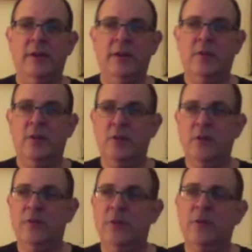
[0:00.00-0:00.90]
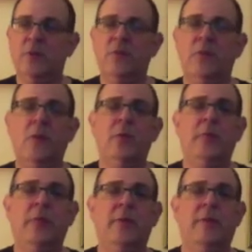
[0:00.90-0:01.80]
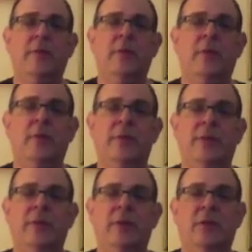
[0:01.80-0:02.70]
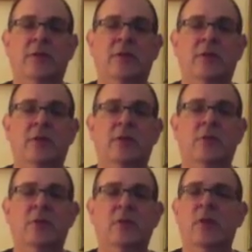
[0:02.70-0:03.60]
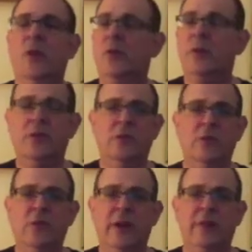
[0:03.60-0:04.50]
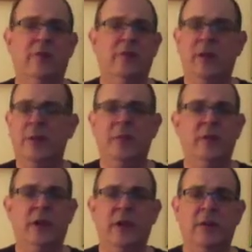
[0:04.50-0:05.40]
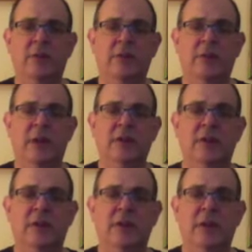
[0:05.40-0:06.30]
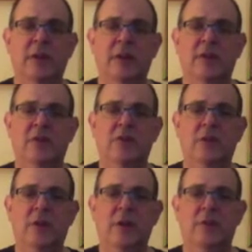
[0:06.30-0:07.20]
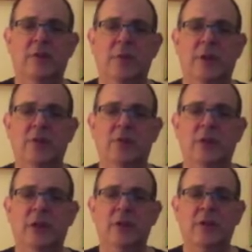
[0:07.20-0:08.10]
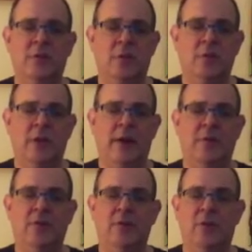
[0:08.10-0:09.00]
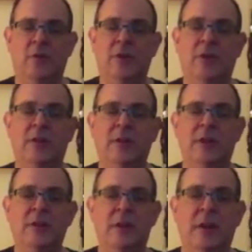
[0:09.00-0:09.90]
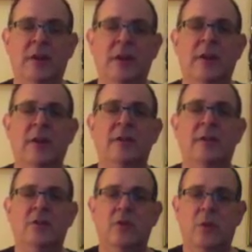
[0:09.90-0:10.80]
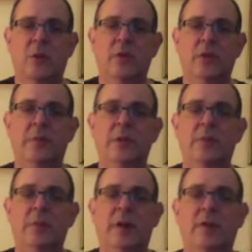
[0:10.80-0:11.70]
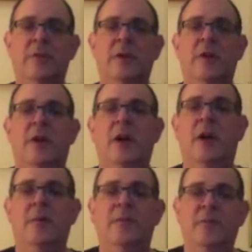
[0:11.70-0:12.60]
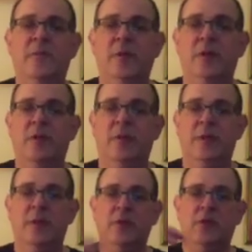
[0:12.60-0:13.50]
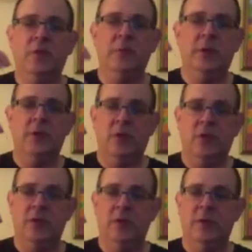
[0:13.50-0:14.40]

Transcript: the note fingers float above them at all times so that you can just go only two directions, up or down. That's it. They shouldn't come from underneath or around or anything like that. They should always be above. The fingers should be curved,